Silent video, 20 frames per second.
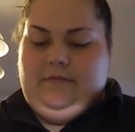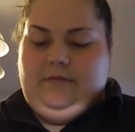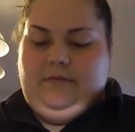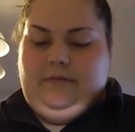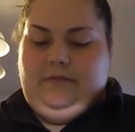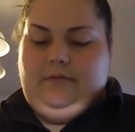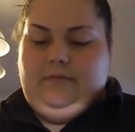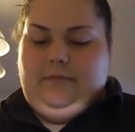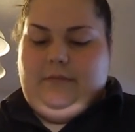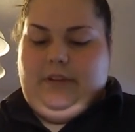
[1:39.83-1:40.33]

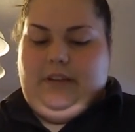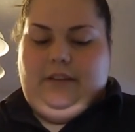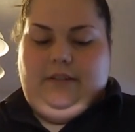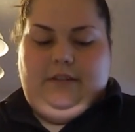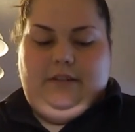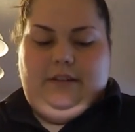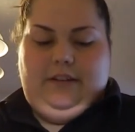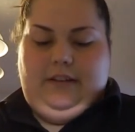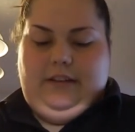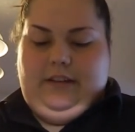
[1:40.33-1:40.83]
Oh my
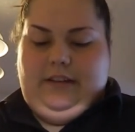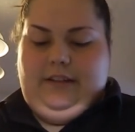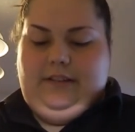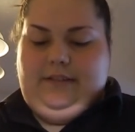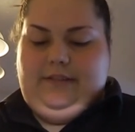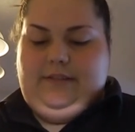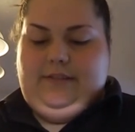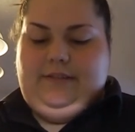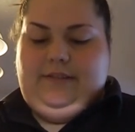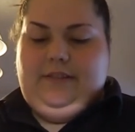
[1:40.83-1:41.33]

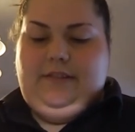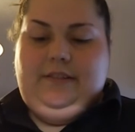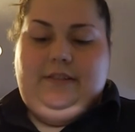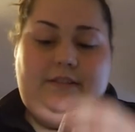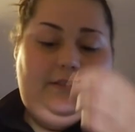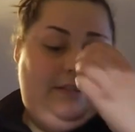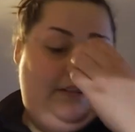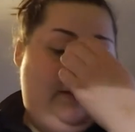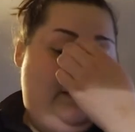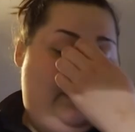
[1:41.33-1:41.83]
goodness.
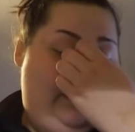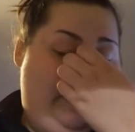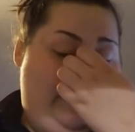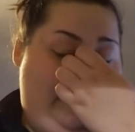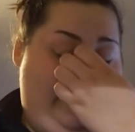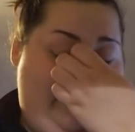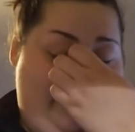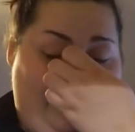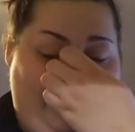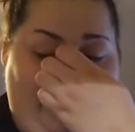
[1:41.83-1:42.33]
Can you
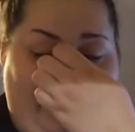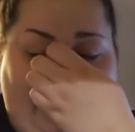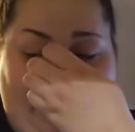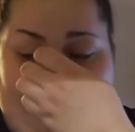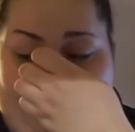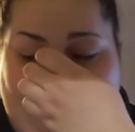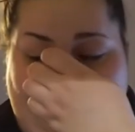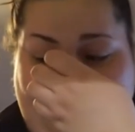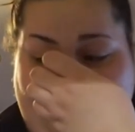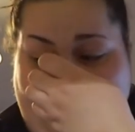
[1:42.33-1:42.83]
hear
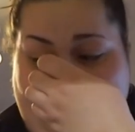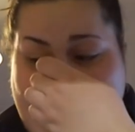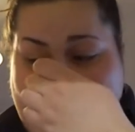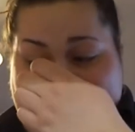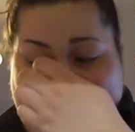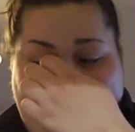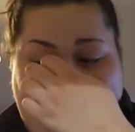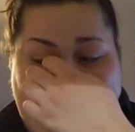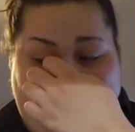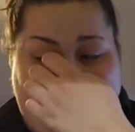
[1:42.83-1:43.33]
meowing?
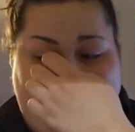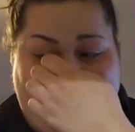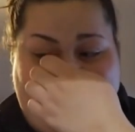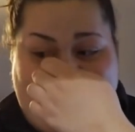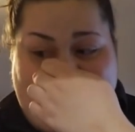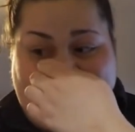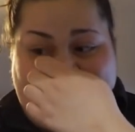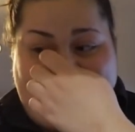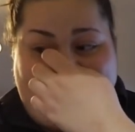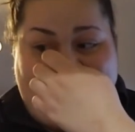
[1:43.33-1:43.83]

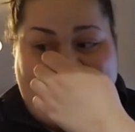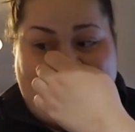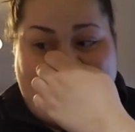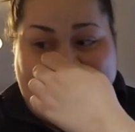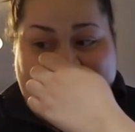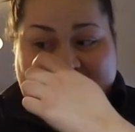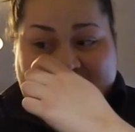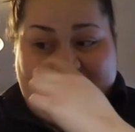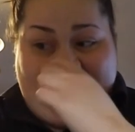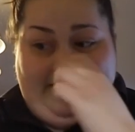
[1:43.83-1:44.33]

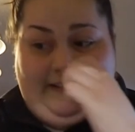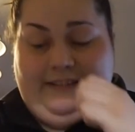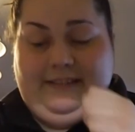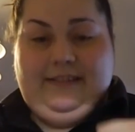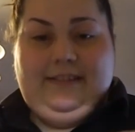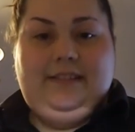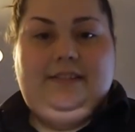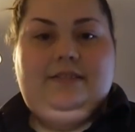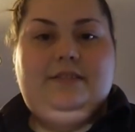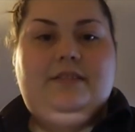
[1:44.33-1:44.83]
Yeah, it
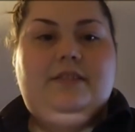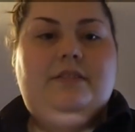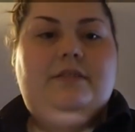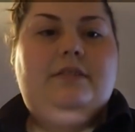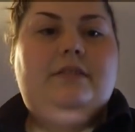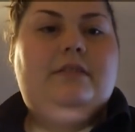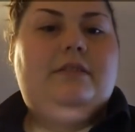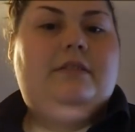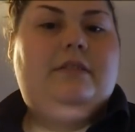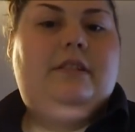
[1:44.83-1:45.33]
says
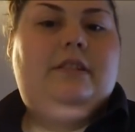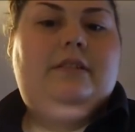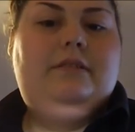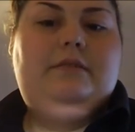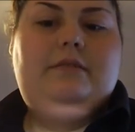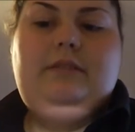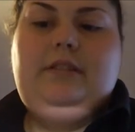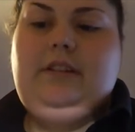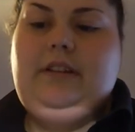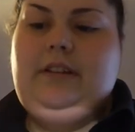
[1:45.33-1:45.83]
tuna on it.
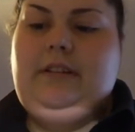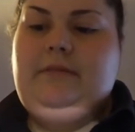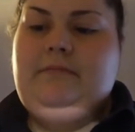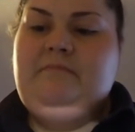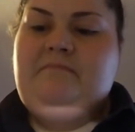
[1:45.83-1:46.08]
Okay.